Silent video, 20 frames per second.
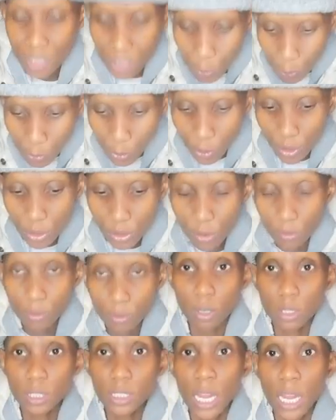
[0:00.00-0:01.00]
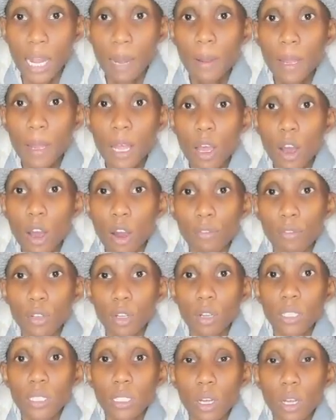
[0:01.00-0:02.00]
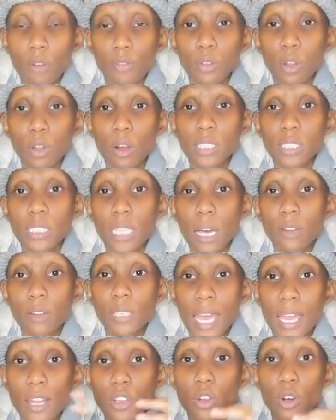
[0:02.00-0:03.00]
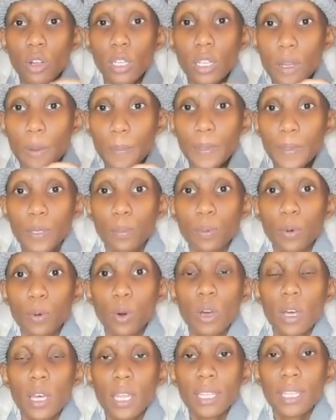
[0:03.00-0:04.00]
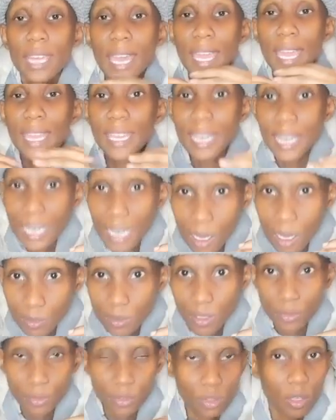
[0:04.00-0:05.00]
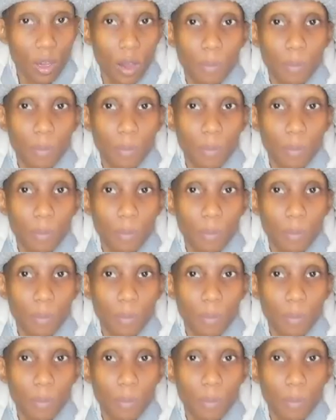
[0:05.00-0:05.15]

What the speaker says: in this period of lockdown, I know a lot of people, their incomes have